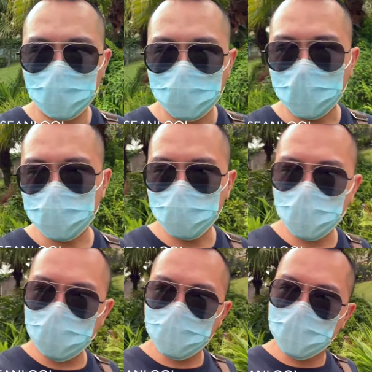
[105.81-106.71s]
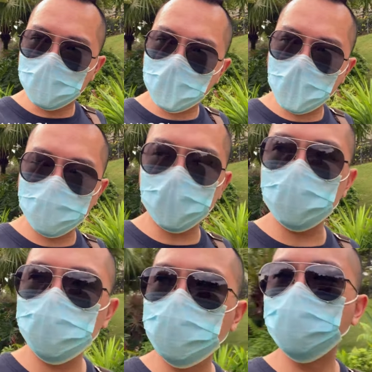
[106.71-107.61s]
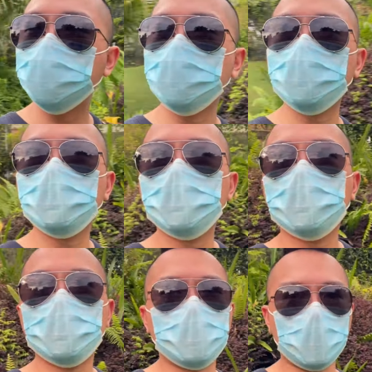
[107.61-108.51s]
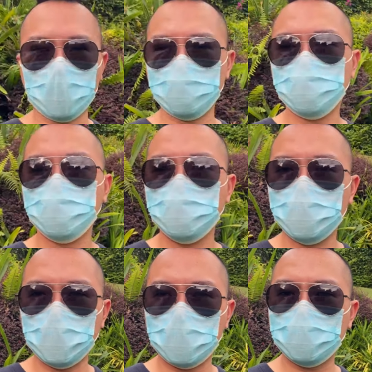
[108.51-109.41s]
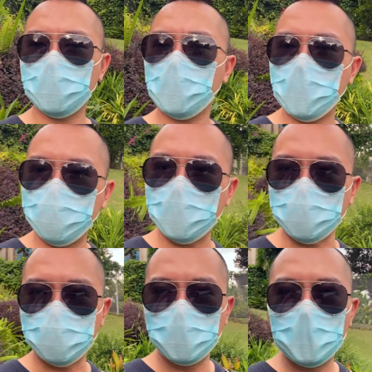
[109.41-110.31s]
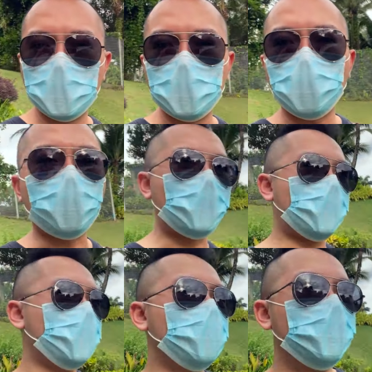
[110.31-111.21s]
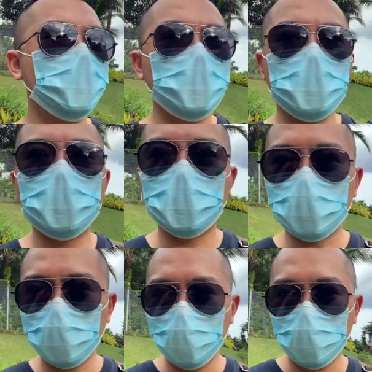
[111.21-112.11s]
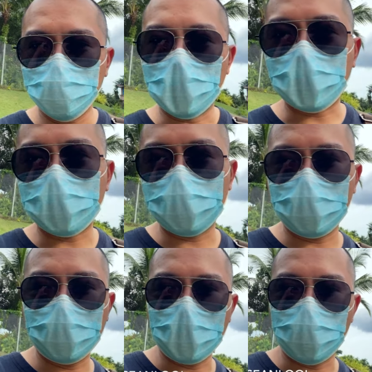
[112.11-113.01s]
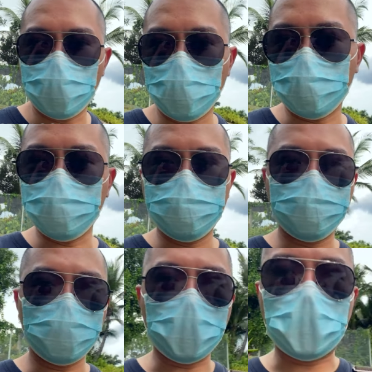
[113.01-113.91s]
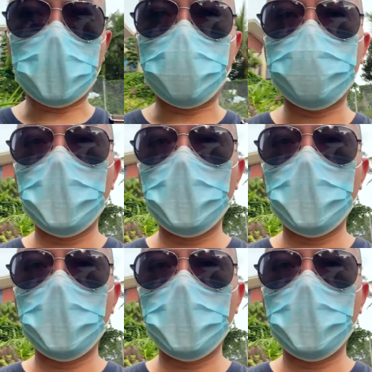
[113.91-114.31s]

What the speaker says: But you know, does that happen? No, it does not happen. Why? Marketing issue. Okay.